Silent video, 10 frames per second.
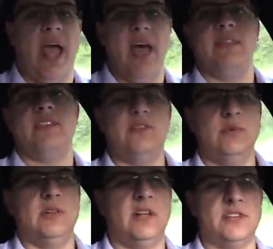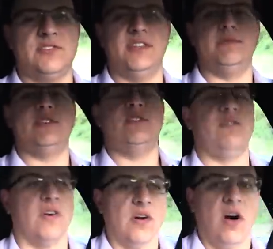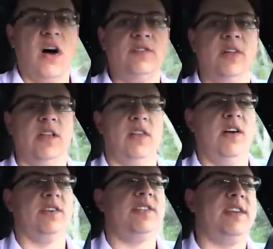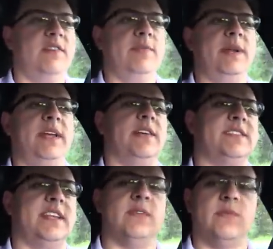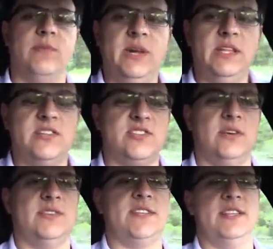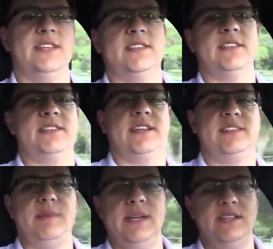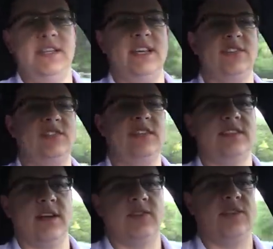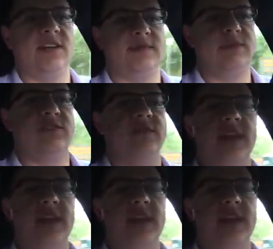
at the dual clutch transmission for an awful lot longer than everybody else, and it really shows in this six-speed D S G style transmission.